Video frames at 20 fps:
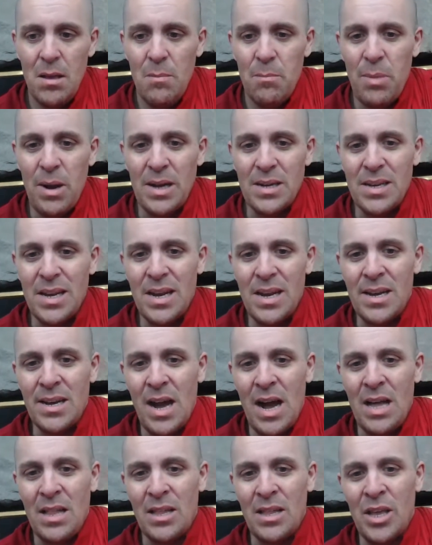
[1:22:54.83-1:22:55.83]
Bante
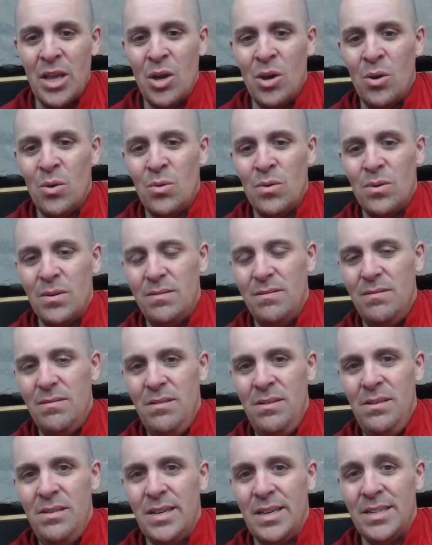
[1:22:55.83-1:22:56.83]
Analio
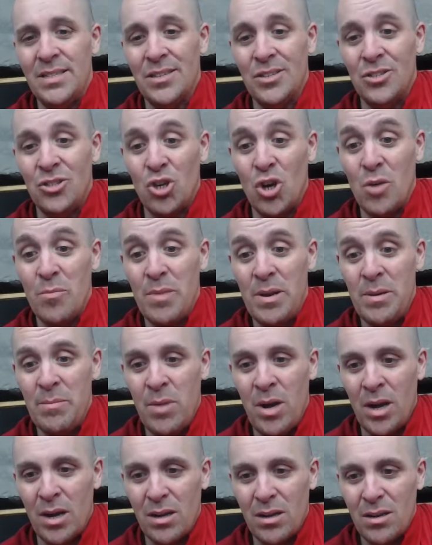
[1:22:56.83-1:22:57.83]
is a German
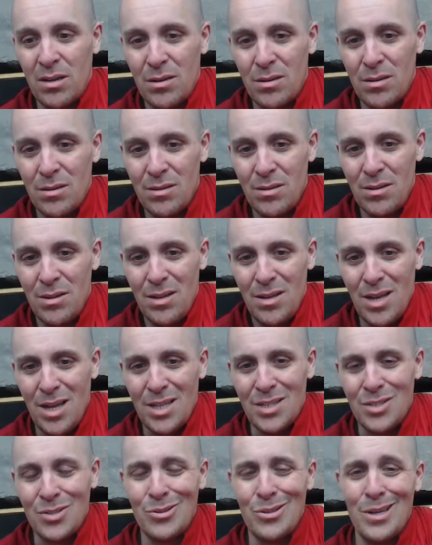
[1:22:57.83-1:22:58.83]
monk.
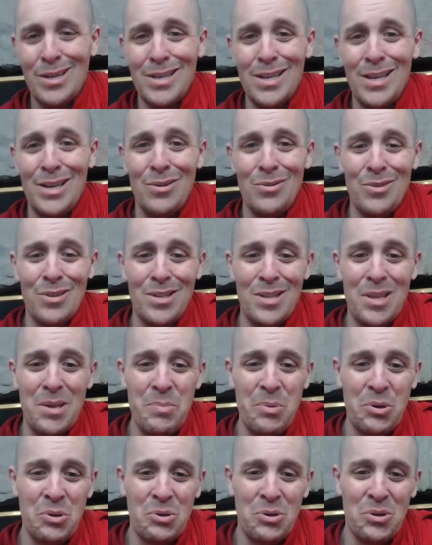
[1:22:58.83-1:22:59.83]
And so, like, the
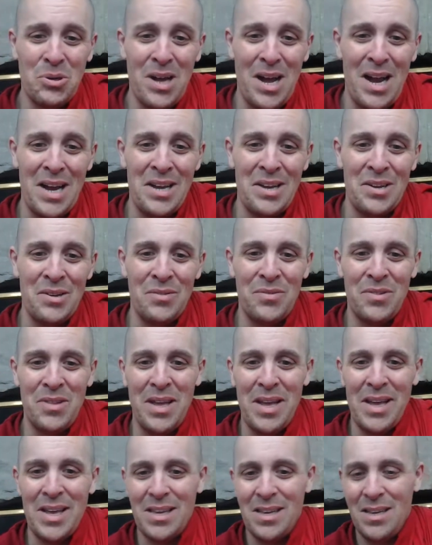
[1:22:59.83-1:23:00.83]
typical kind of
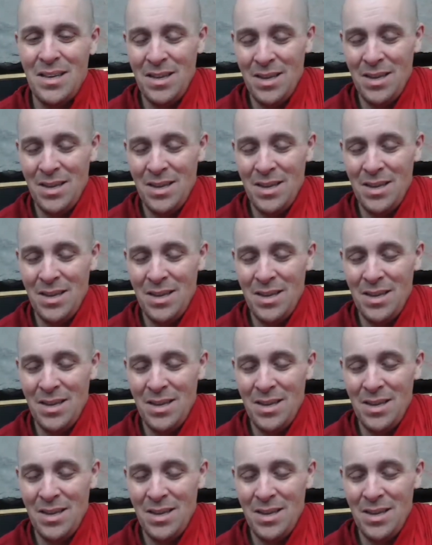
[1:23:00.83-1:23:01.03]
like,